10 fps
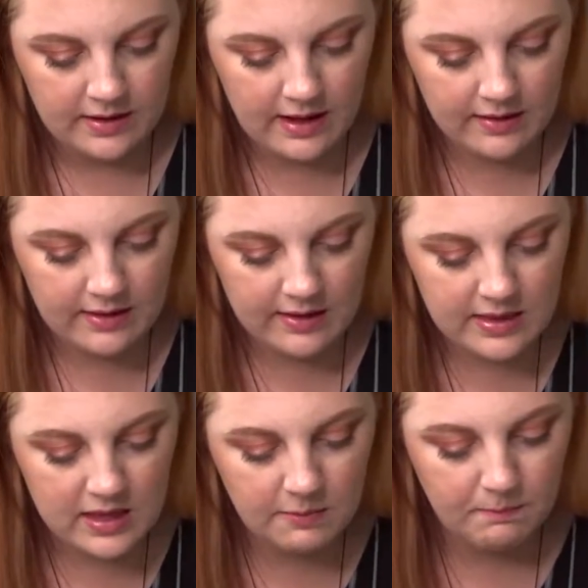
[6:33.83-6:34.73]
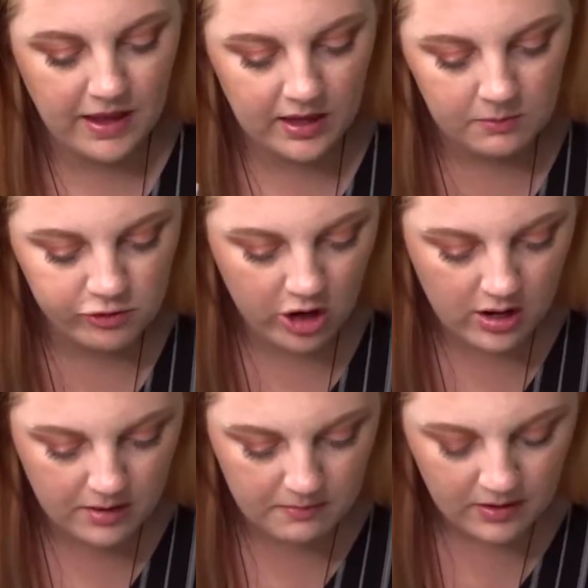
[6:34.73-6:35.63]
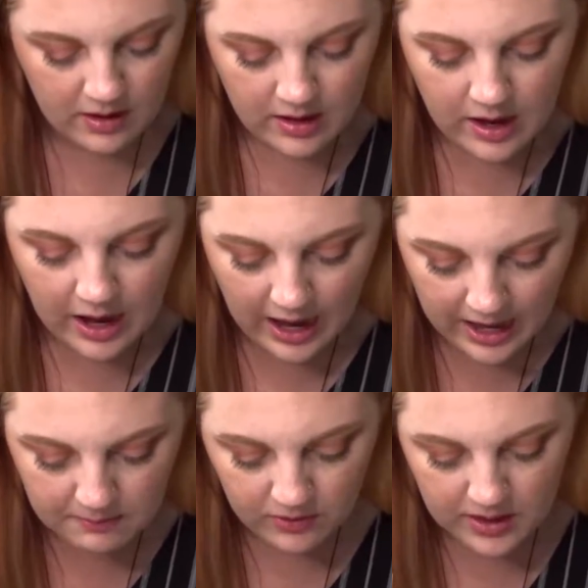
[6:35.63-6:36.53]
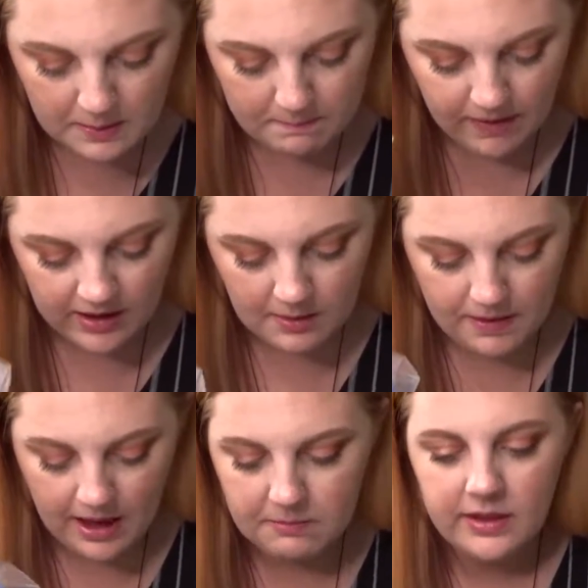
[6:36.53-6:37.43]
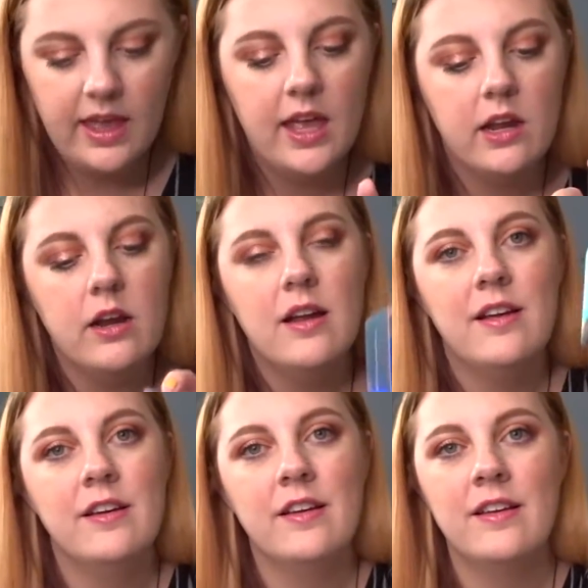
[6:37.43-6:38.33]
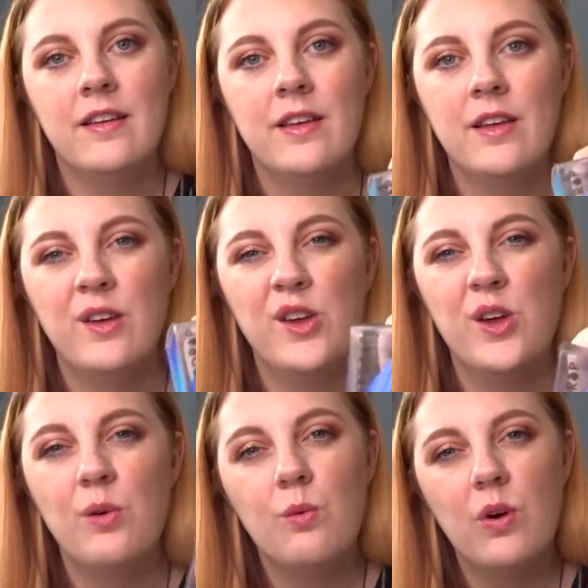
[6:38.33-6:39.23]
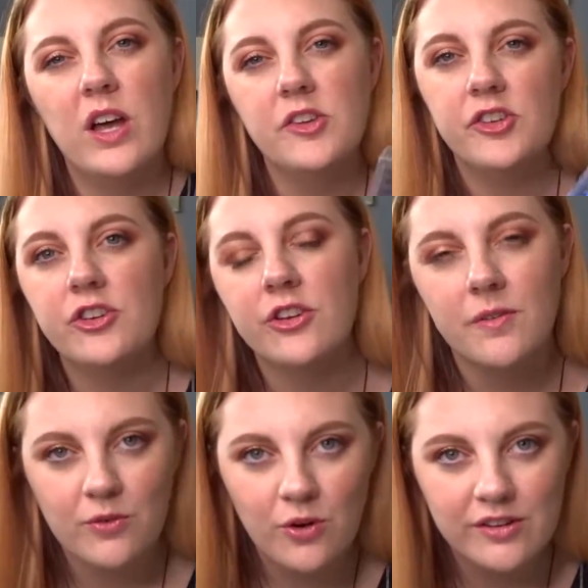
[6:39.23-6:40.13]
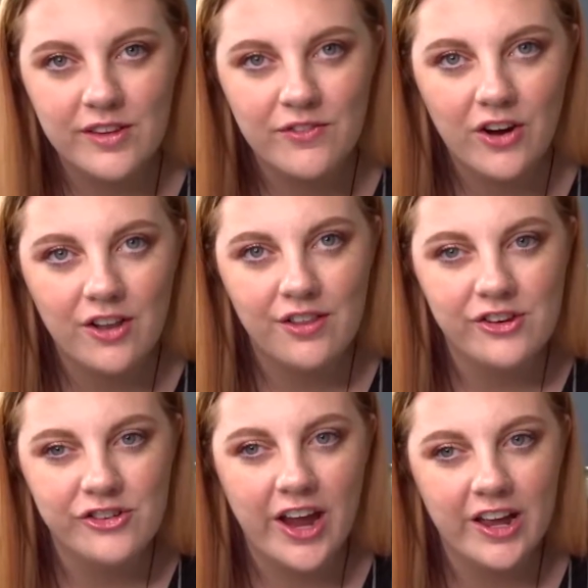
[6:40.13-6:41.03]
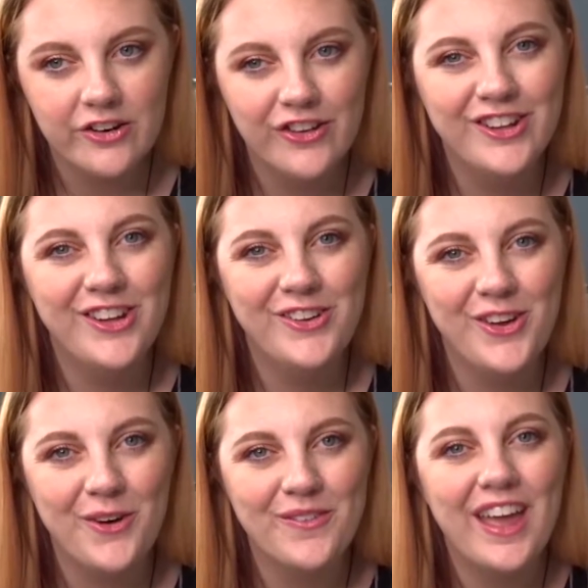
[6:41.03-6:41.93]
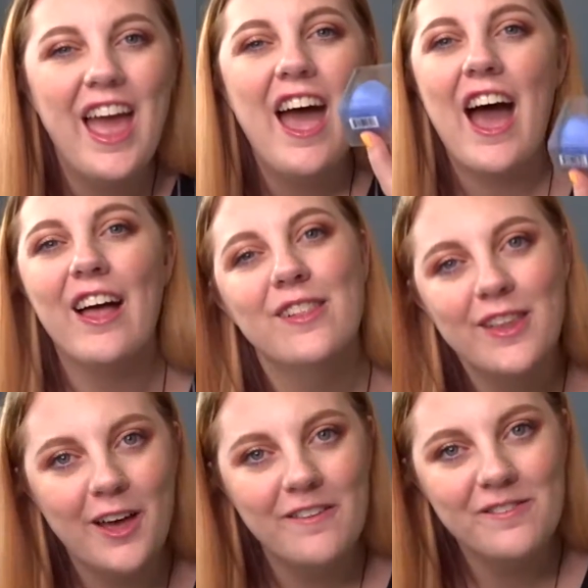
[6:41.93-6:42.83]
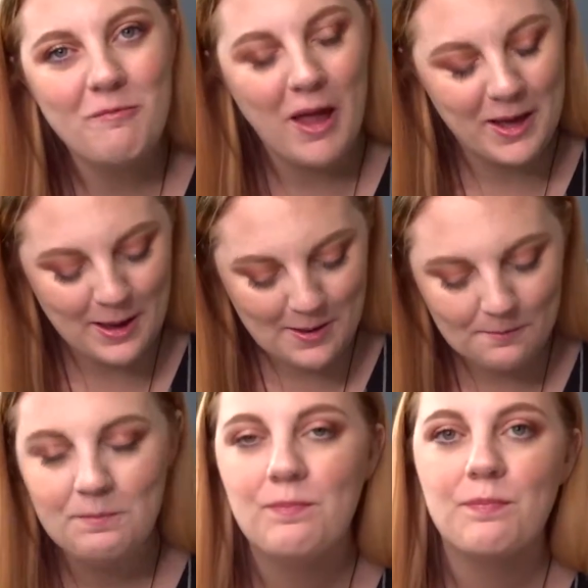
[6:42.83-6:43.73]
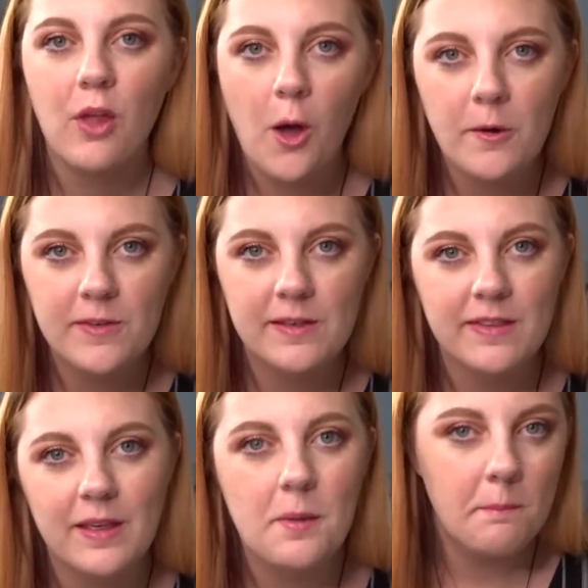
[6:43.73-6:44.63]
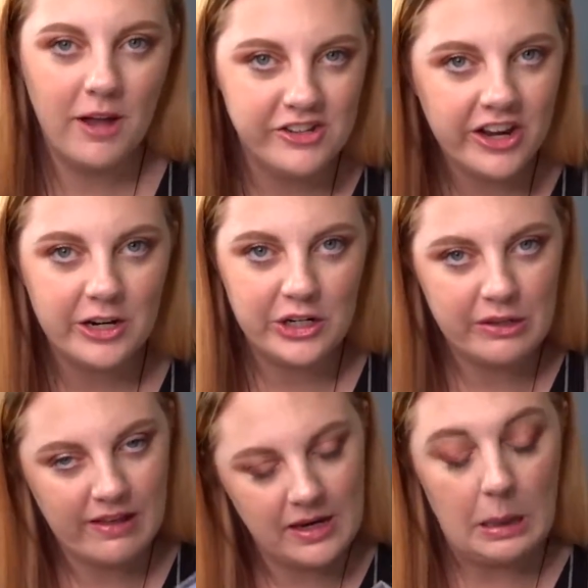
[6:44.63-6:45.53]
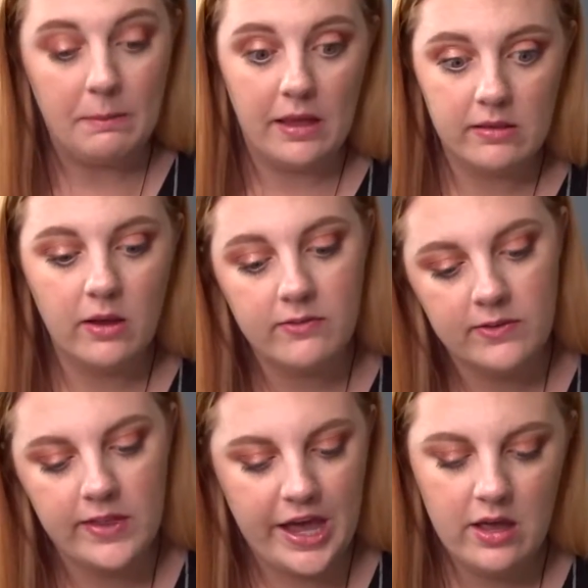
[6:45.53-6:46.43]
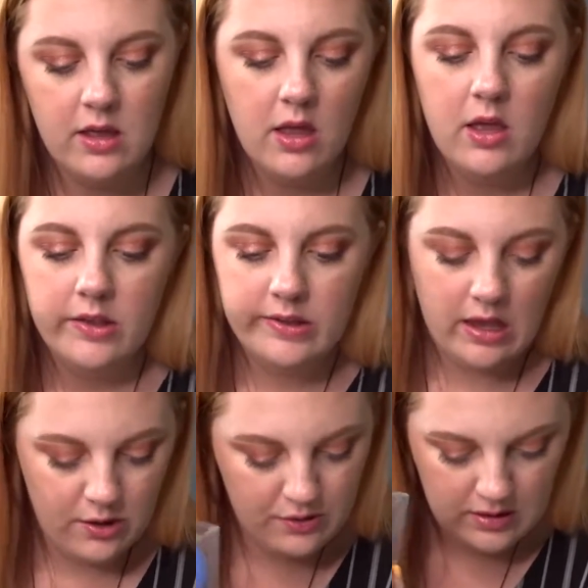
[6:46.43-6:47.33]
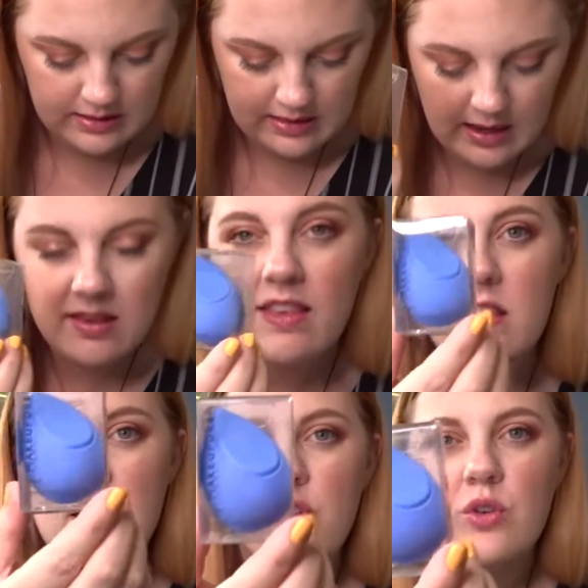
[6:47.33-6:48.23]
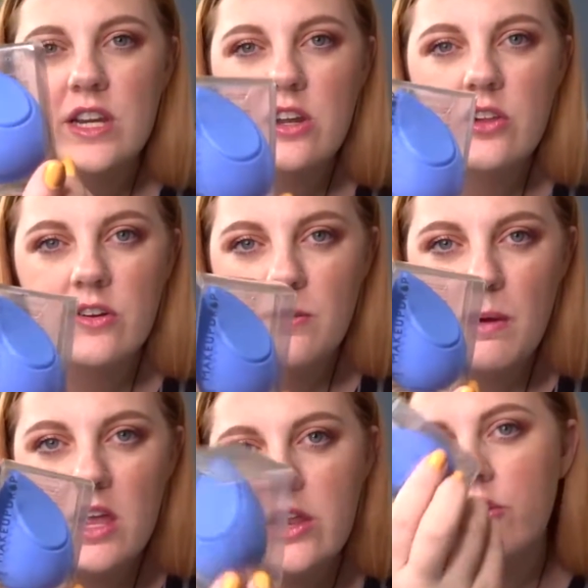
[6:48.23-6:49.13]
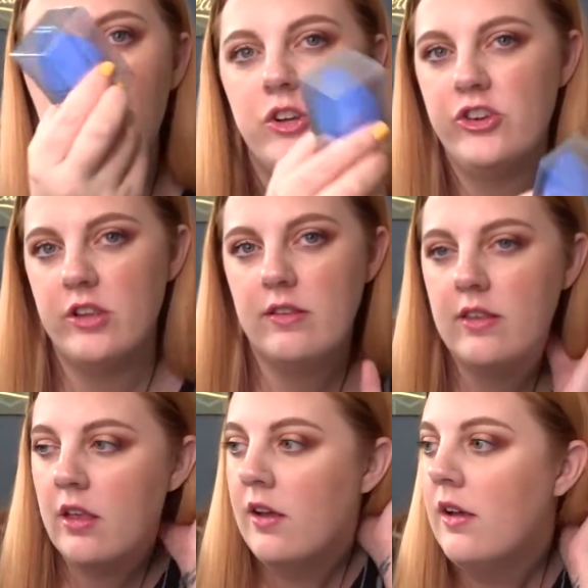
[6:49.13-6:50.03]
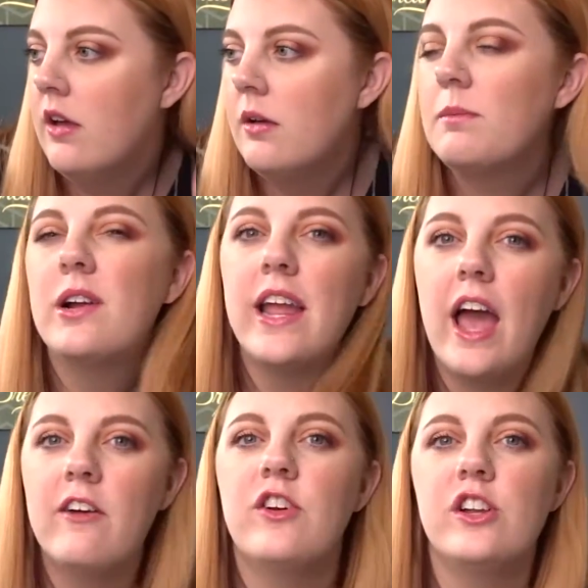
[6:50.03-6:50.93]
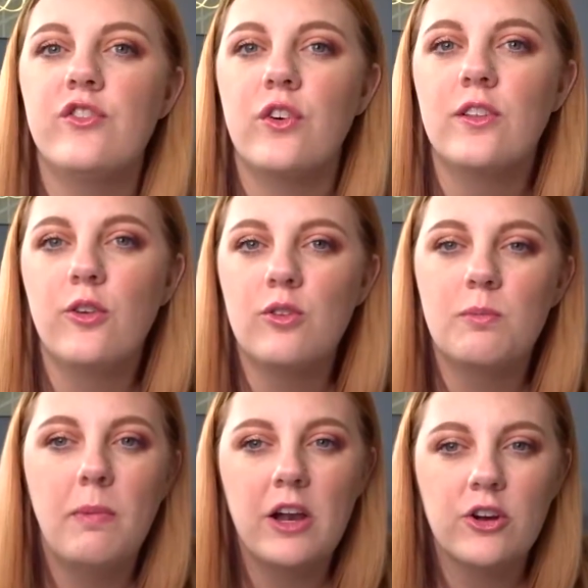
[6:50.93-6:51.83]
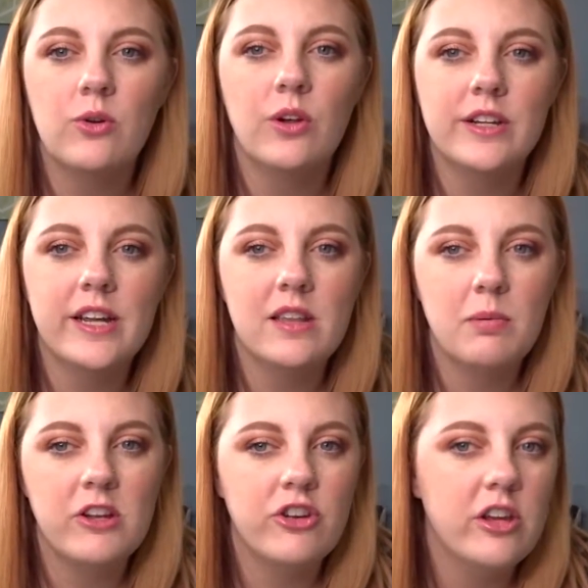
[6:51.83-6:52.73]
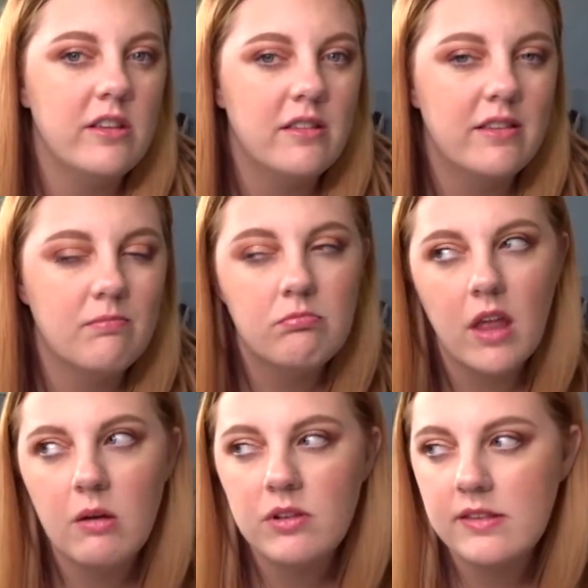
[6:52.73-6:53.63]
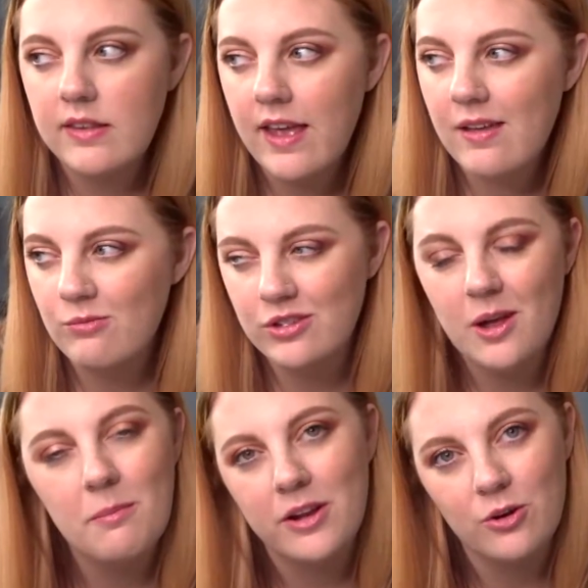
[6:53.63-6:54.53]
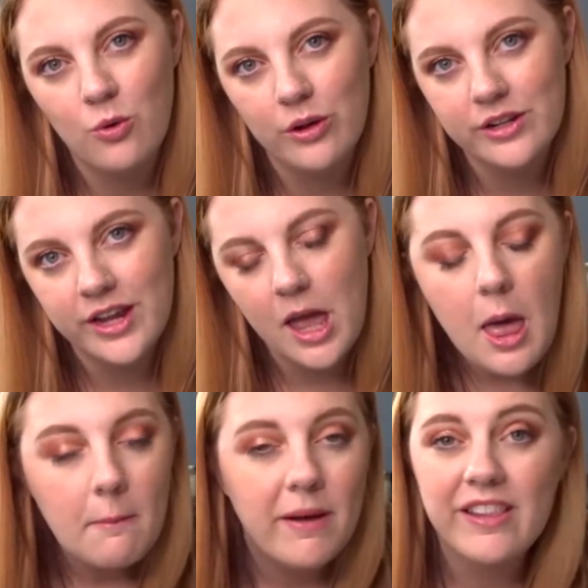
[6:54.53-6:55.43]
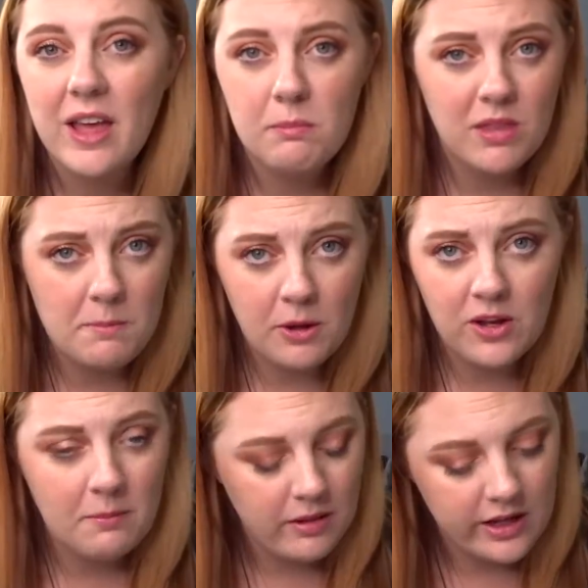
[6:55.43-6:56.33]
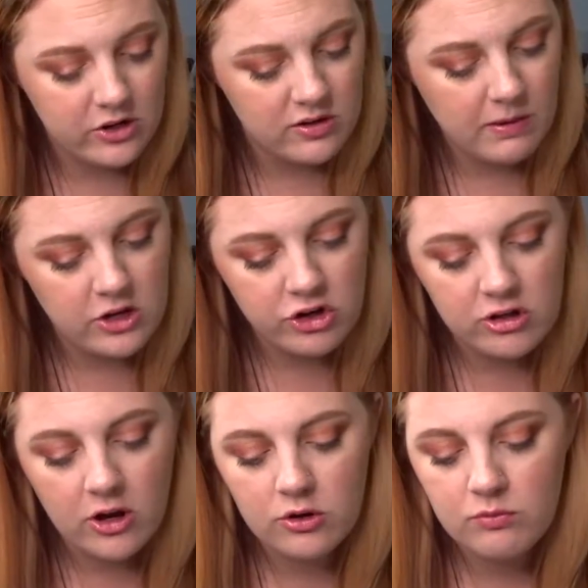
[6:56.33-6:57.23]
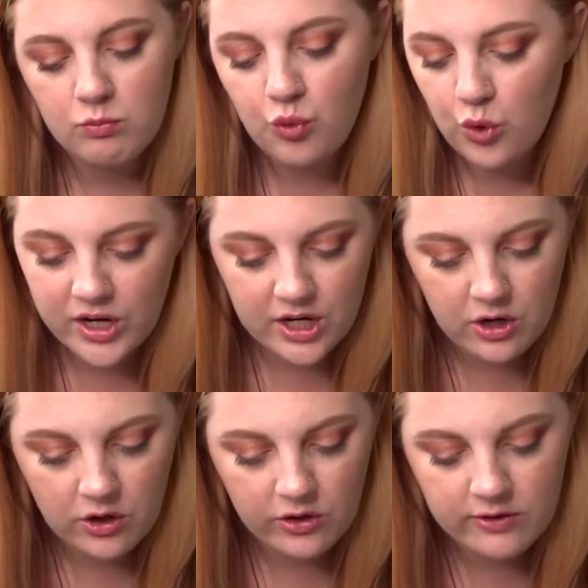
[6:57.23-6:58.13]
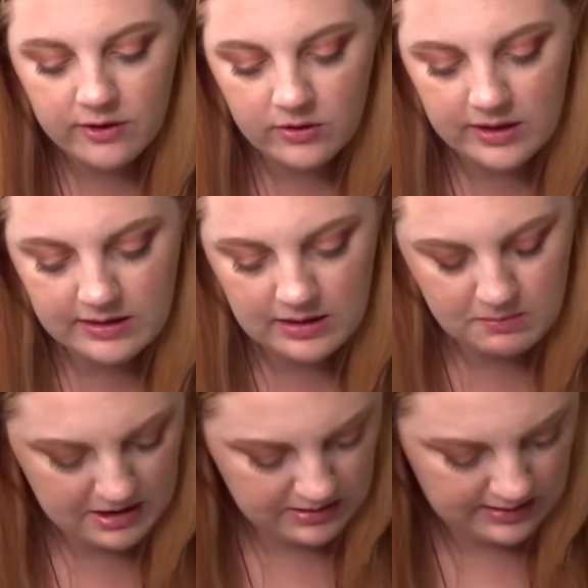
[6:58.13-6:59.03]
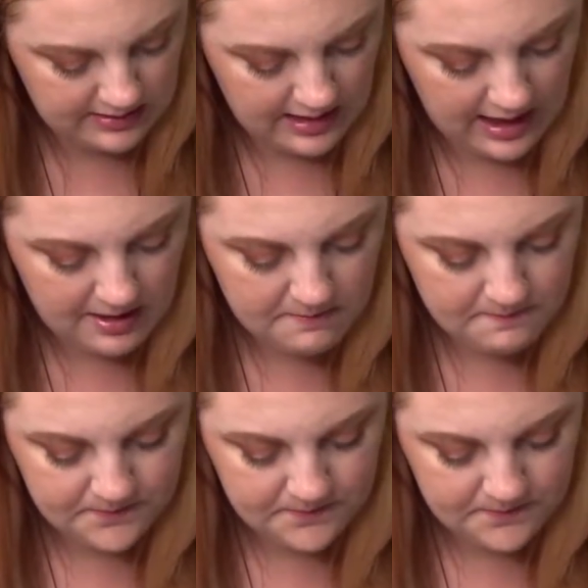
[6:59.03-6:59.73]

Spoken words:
Next is this Makeup Drop Hybrid Makeup Applicator, which, of course, if you're on this channel, you know me, I love makeup. Obviously, my channel is kind of based off of that. So, this is a $20 sponge, which is pretty average for those better quality sponges. I would say, well, not better quality, but like the Beauty Blender sponges are $20, so this is about the same.